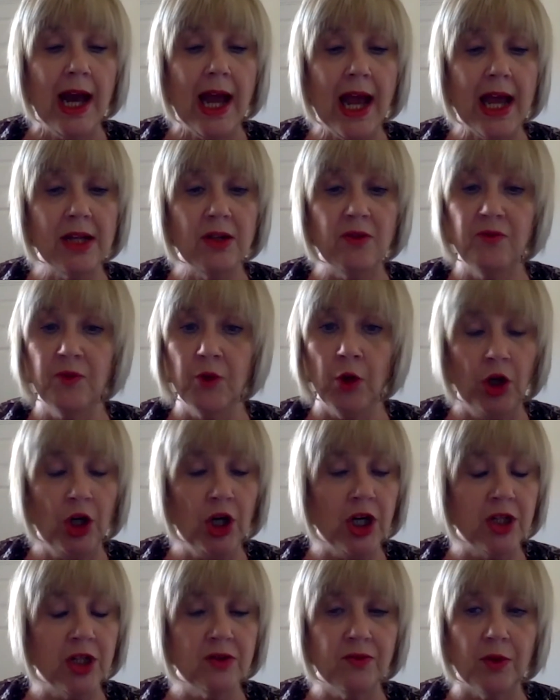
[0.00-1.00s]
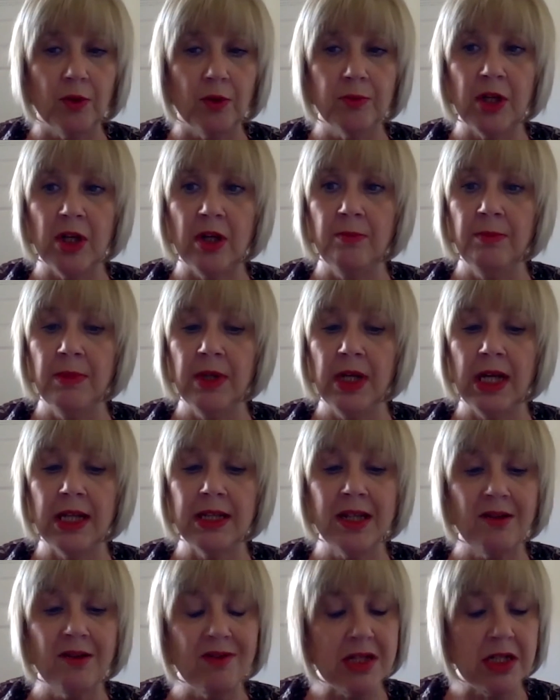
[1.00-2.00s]
and you've not heard from them, and
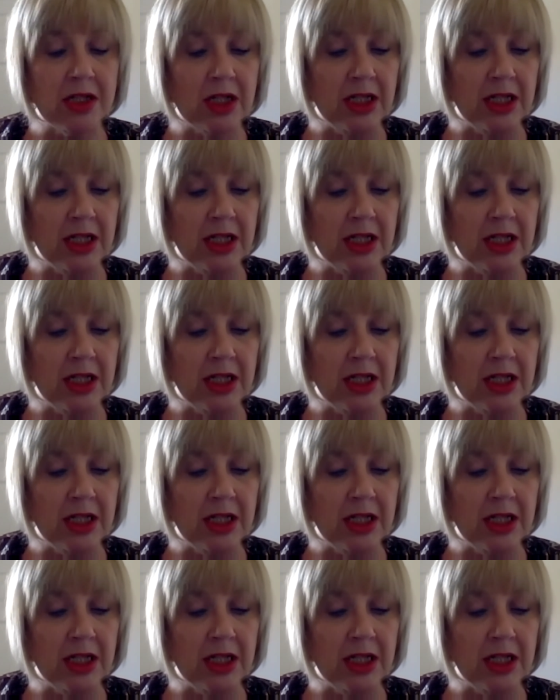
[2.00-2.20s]
there isn't